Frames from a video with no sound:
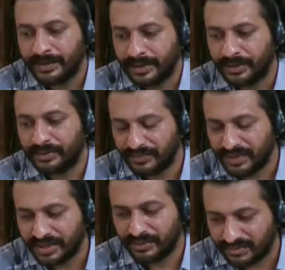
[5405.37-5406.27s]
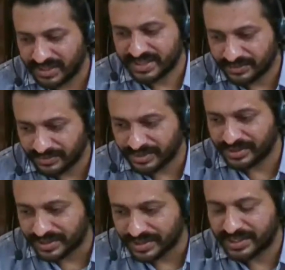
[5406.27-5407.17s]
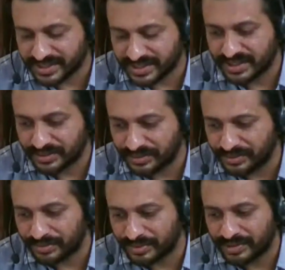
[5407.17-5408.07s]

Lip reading: you know, we always have a tendency to